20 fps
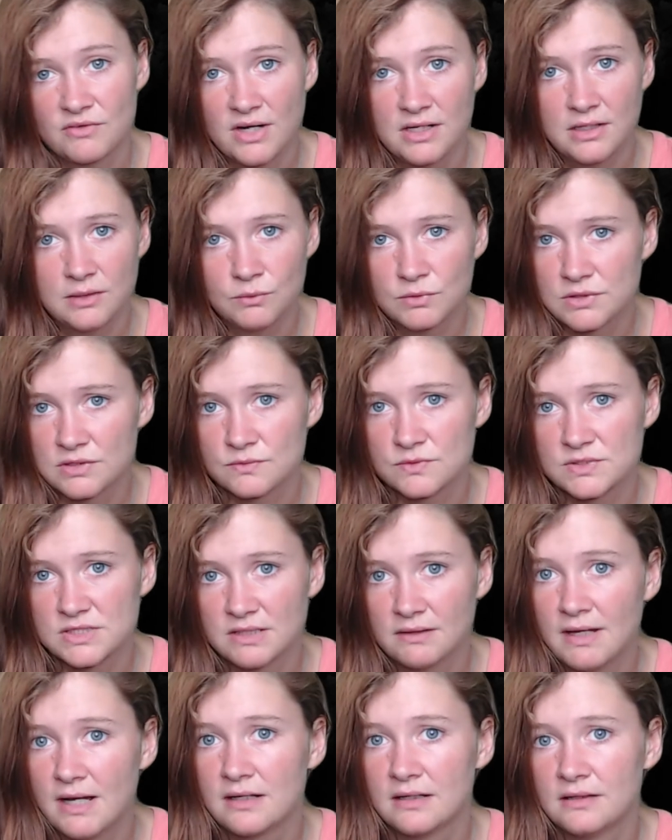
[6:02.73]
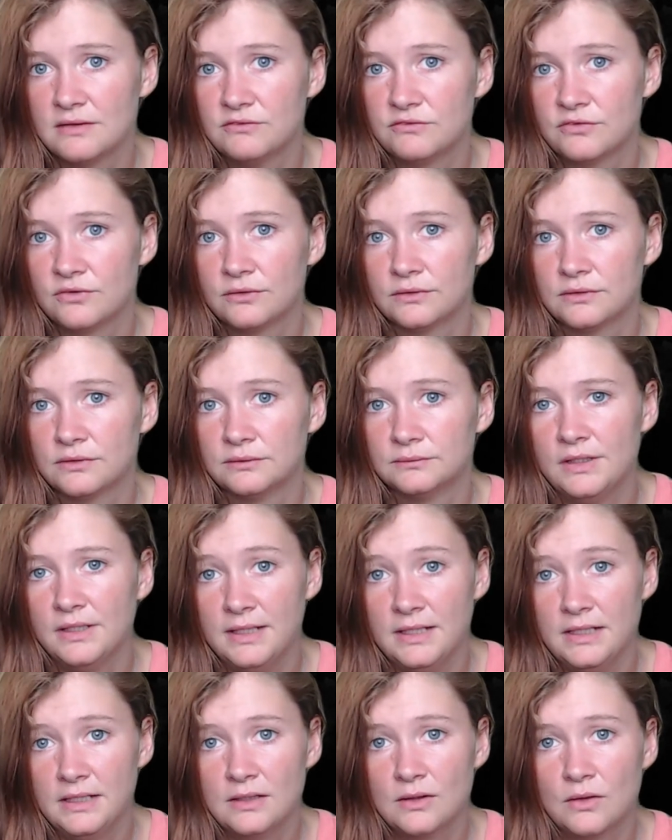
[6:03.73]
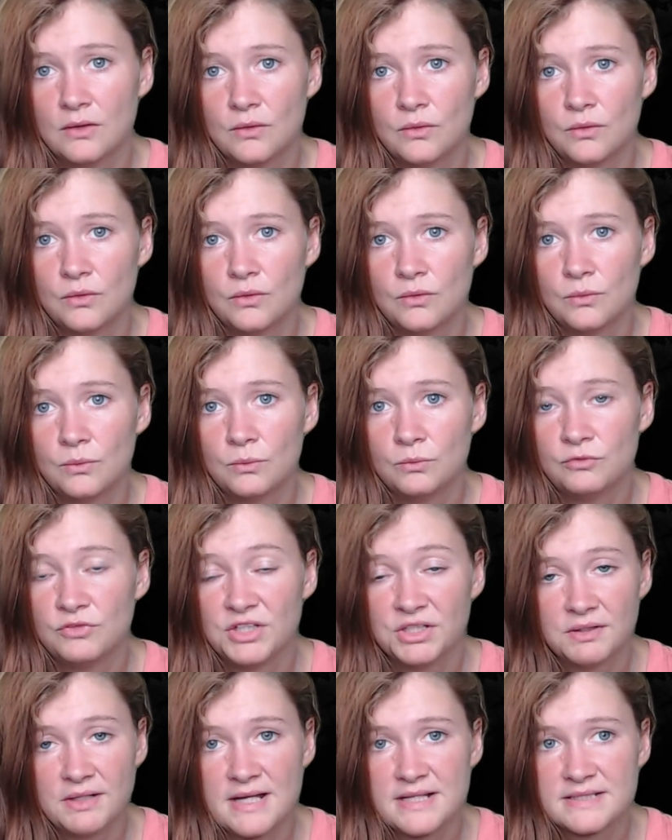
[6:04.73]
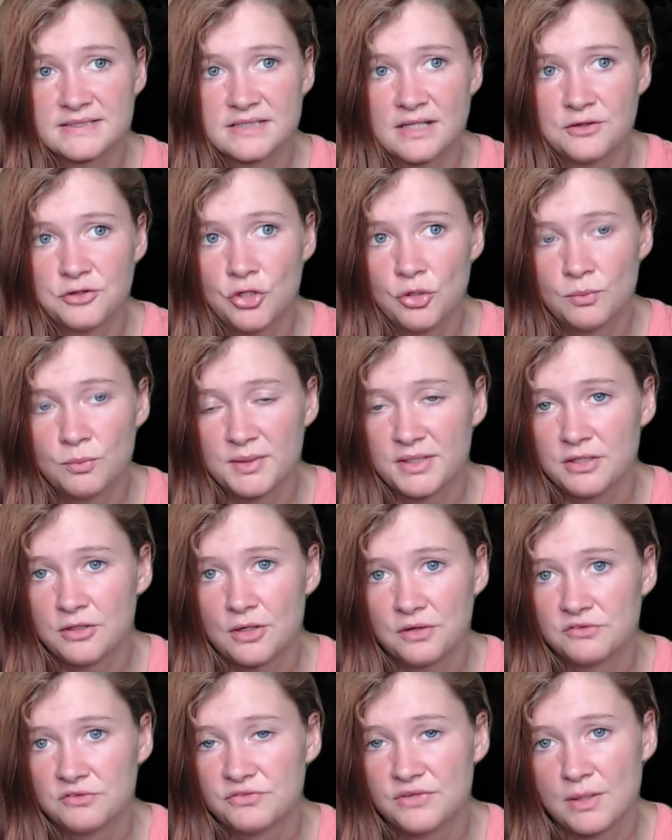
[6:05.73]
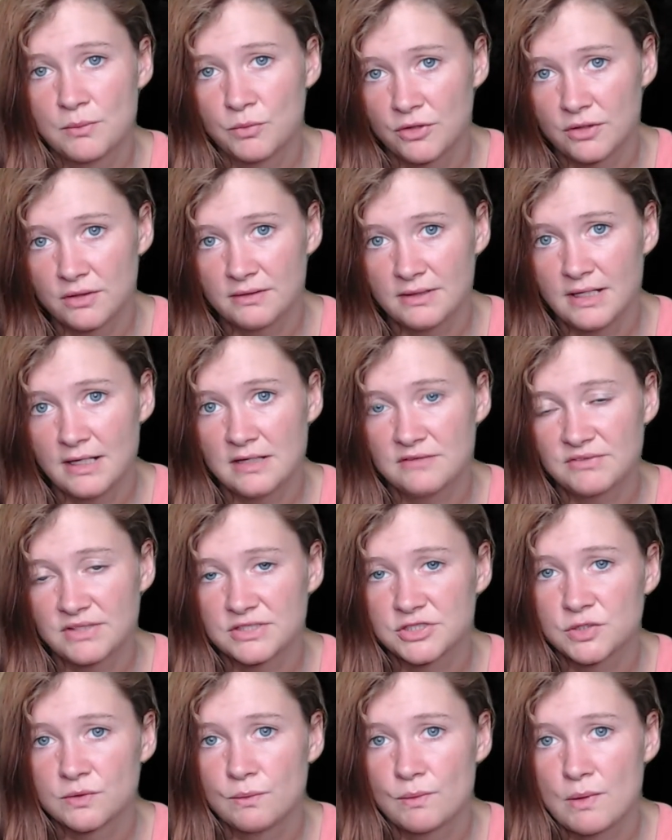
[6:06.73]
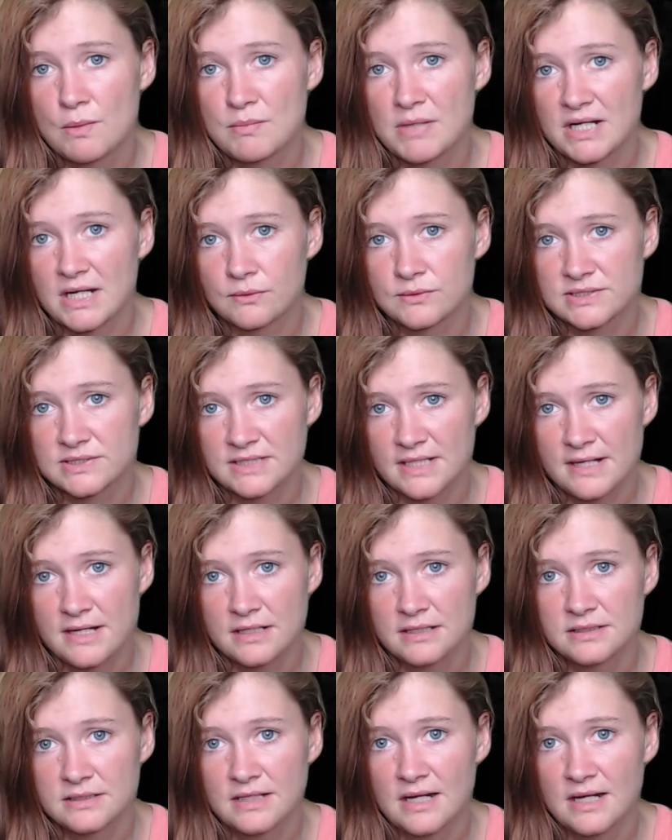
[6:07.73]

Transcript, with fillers: anyone was alive. He realized that no, but none of them were alive, and so he went back outside.